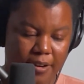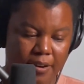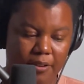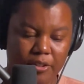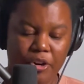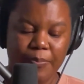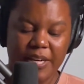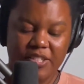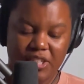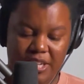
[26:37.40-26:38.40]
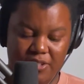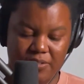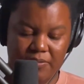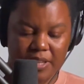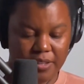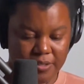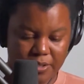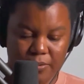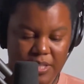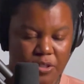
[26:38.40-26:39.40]
called Urban Education Fellows.
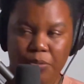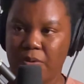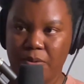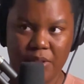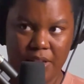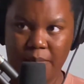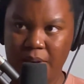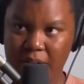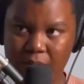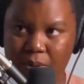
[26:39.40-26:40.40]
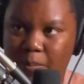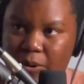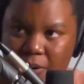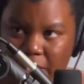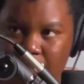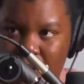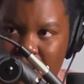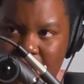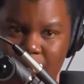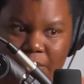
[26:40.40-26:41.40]
So it was like through the AmeriCorps program,
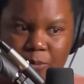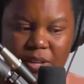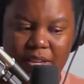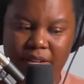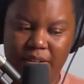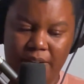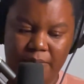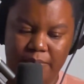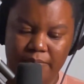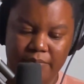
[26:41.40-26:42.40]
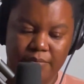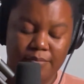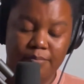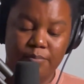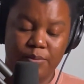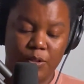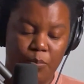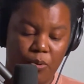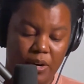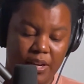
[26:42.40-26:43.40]
right? But we ended up
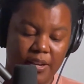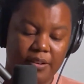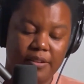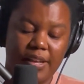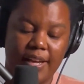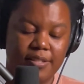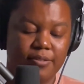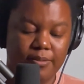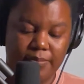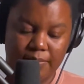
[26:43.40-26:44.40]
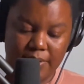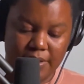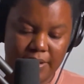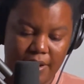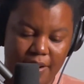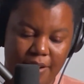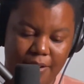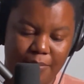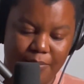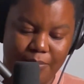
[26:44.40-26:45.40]
supporting classrooms
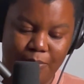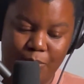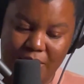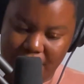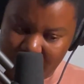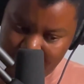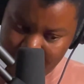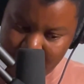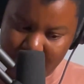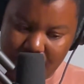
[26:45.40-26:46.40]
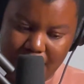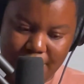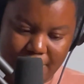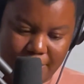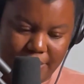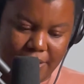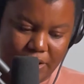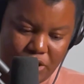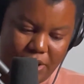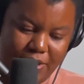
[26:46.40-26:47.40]
with like licensed
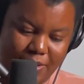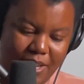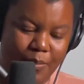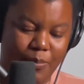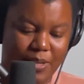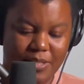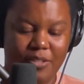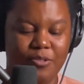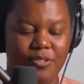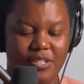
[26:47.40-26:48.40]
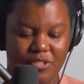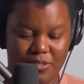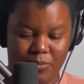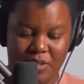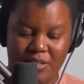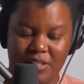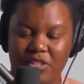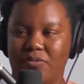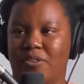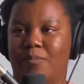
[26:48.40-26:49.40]
teachers, because those teachers were in
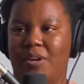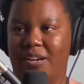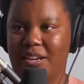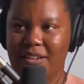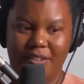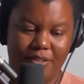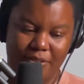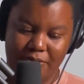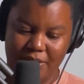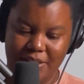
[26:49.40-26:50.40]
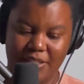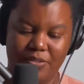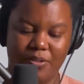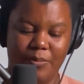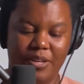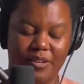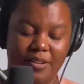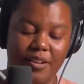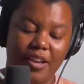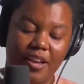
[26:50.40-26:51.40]
Teach for America. No offense to Teach for America.
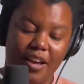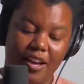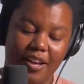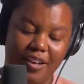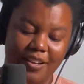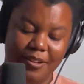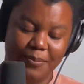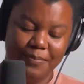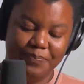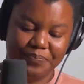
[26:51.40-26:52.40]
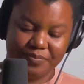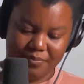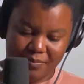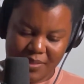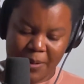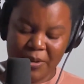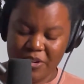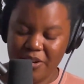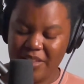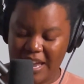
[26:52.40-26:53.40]
But, you
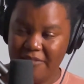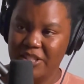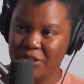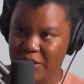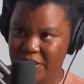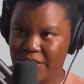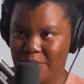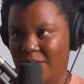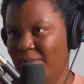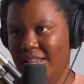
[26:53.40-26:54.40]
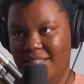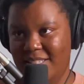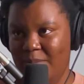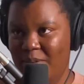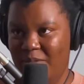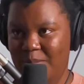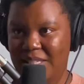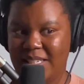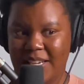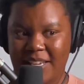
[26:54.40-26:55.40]
know, they have a 2-year commitment, and some of them
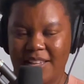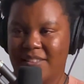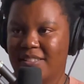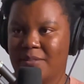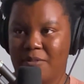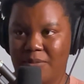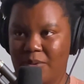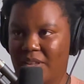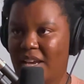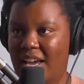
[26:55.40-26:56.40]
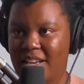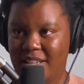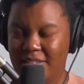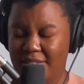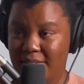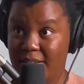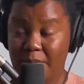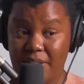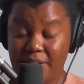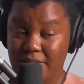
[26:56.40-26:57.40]
stay, and then some of them are like, I need
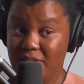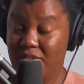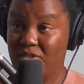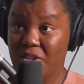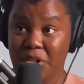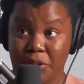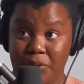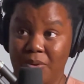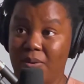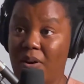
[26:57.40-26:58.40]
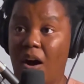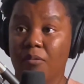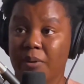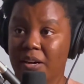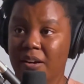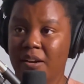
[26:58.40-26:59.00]
something just a little calmer.